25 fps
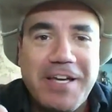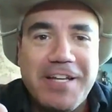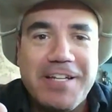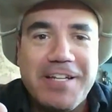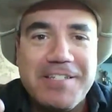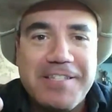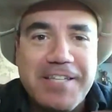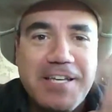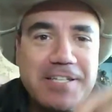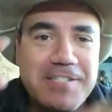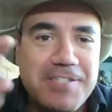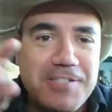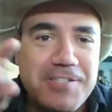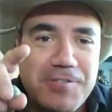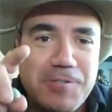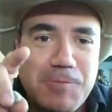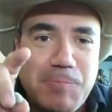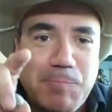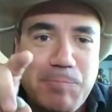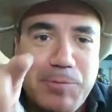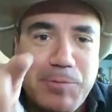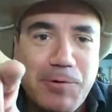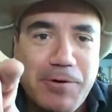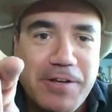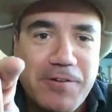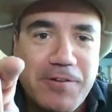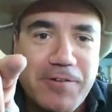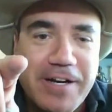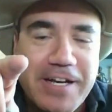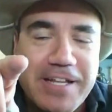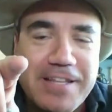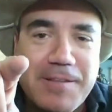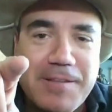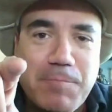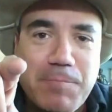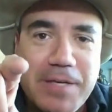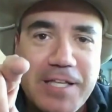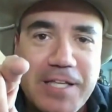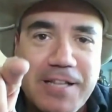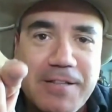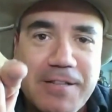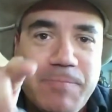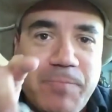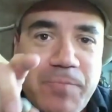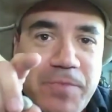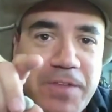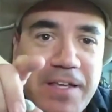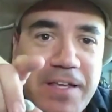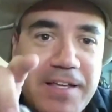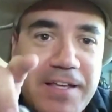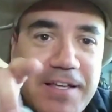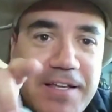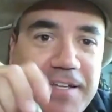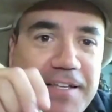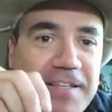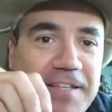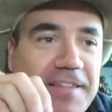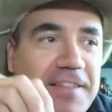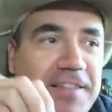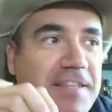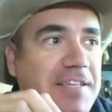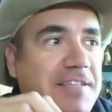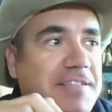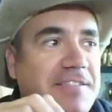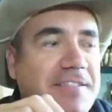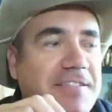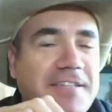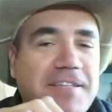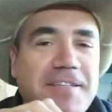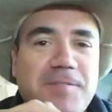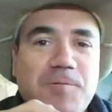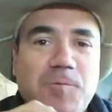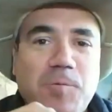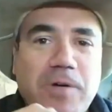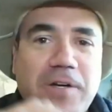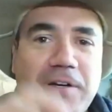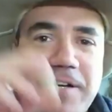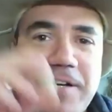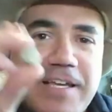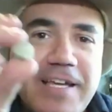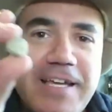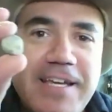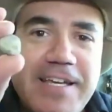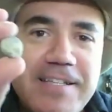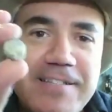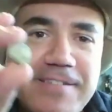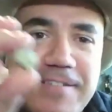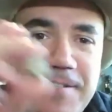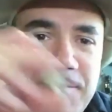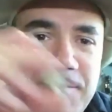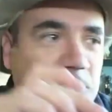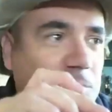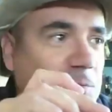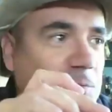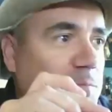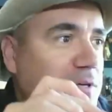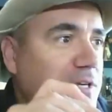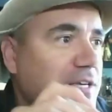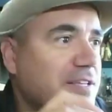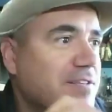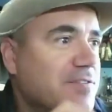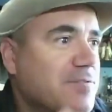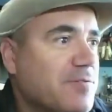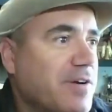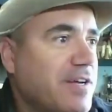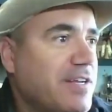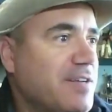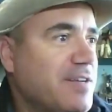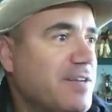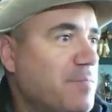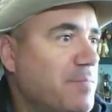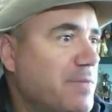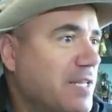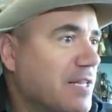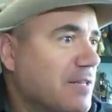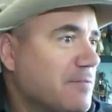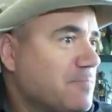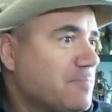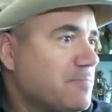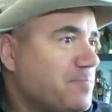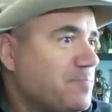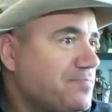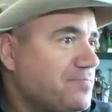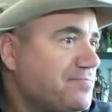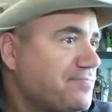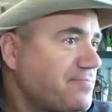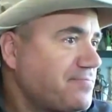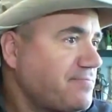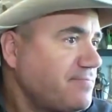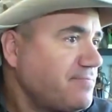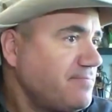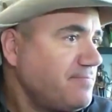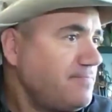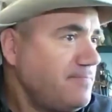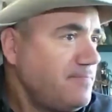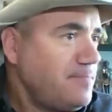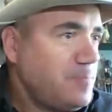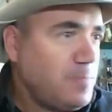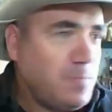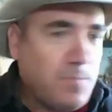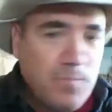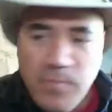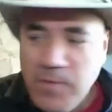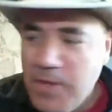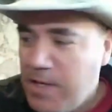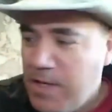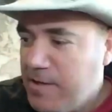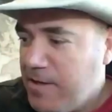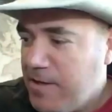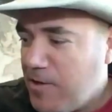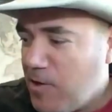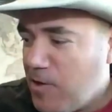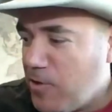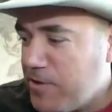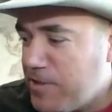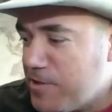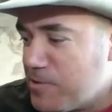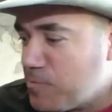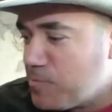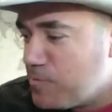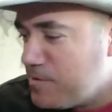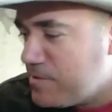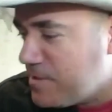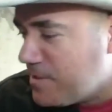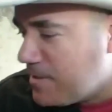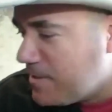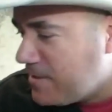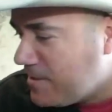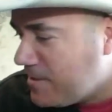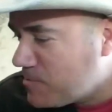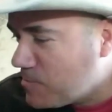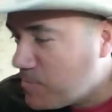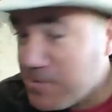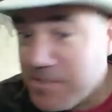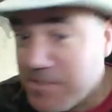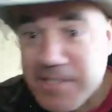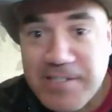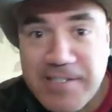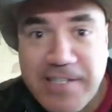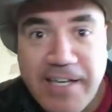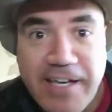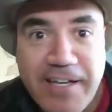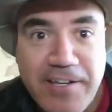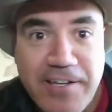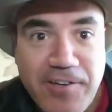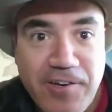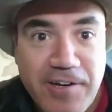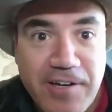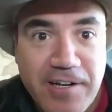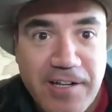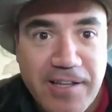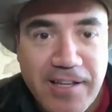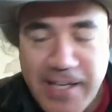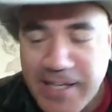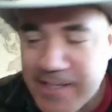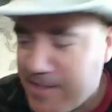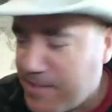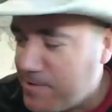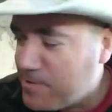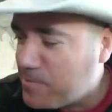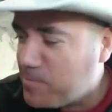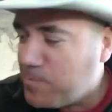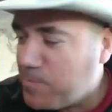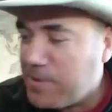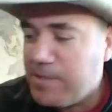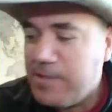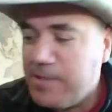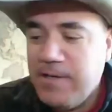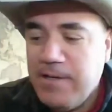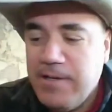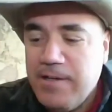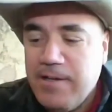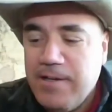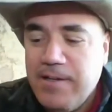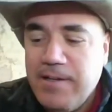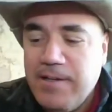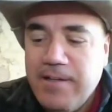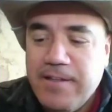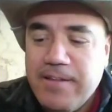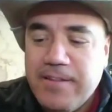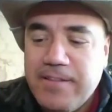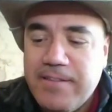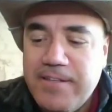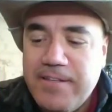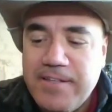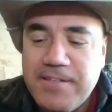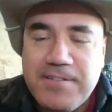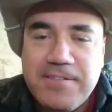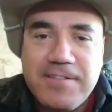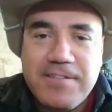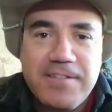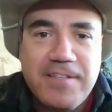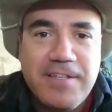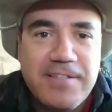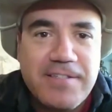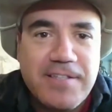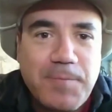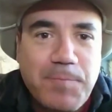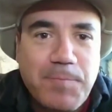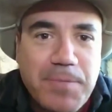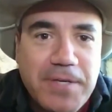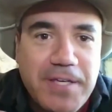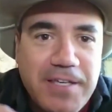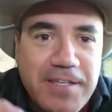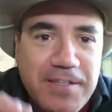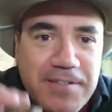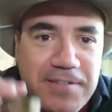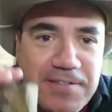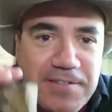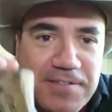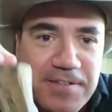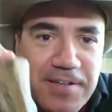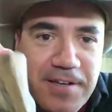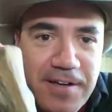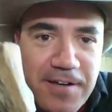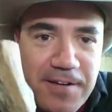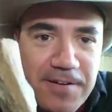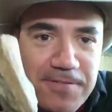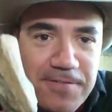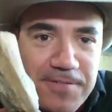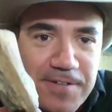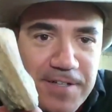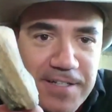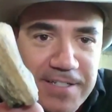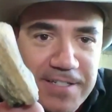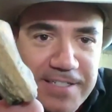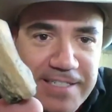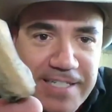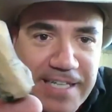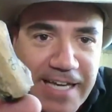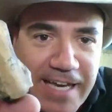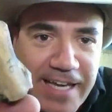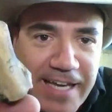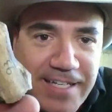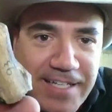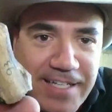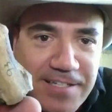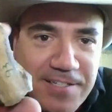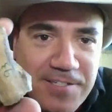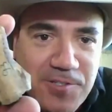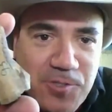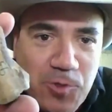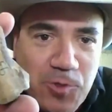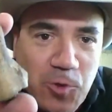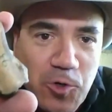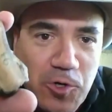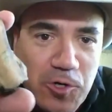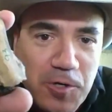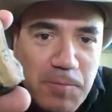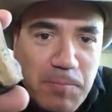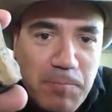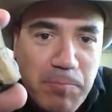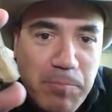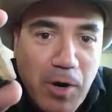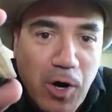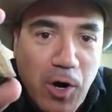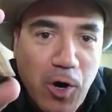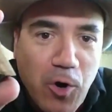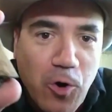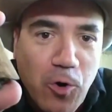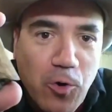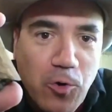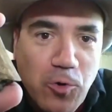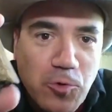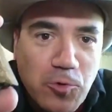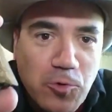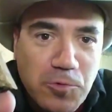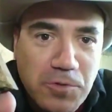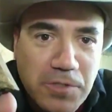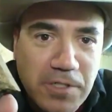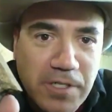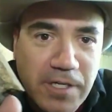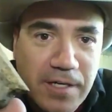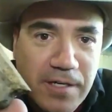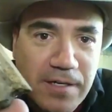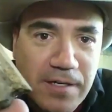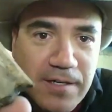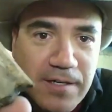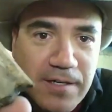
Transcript: States and just point right at the middle, this is where Kansas would be. It's right in the middle. Oh, this one's exciting. You're gonna like this one. This is a piece of dinosaur bone.